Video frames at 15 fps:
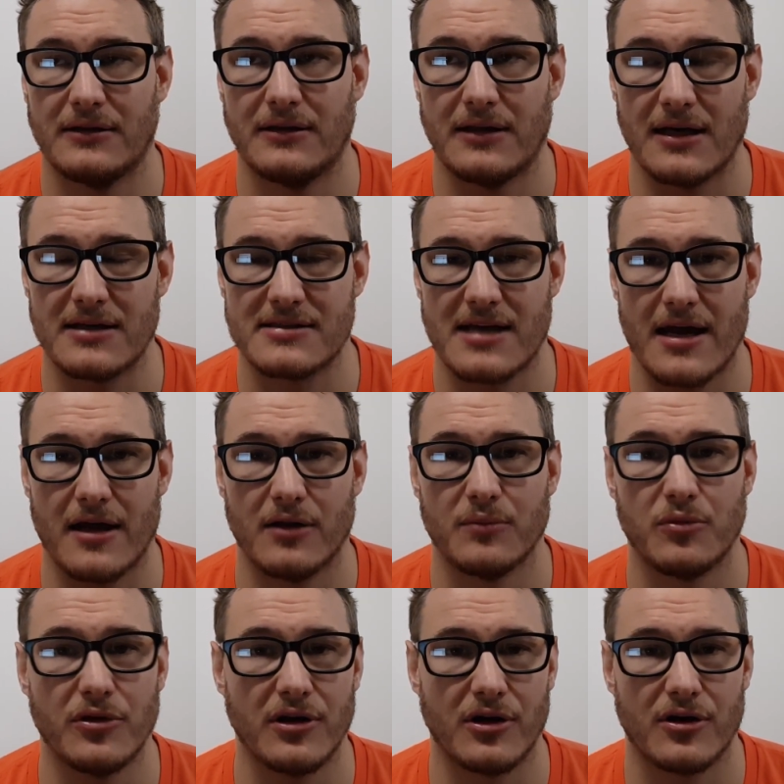does
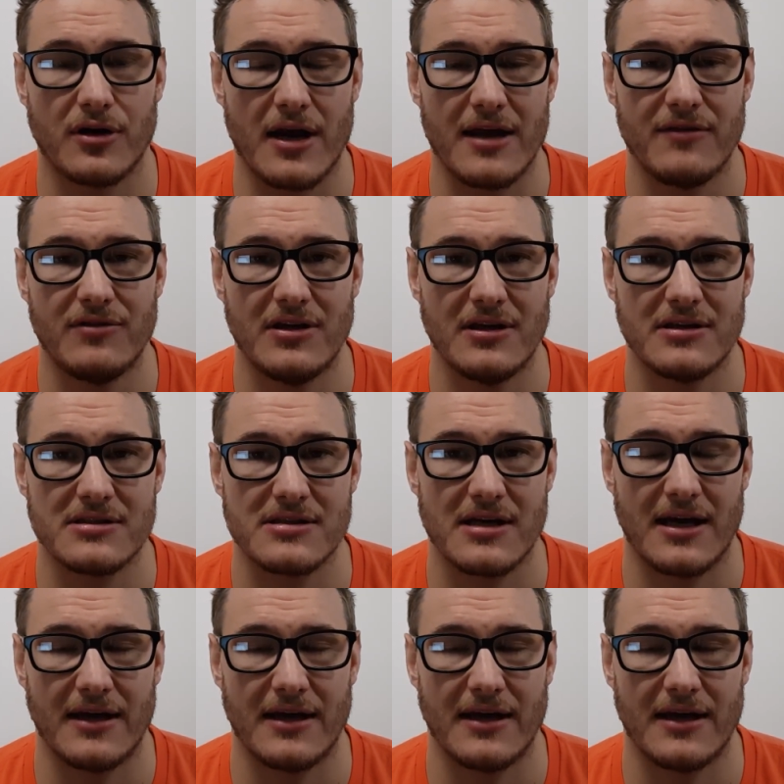help with the cravings.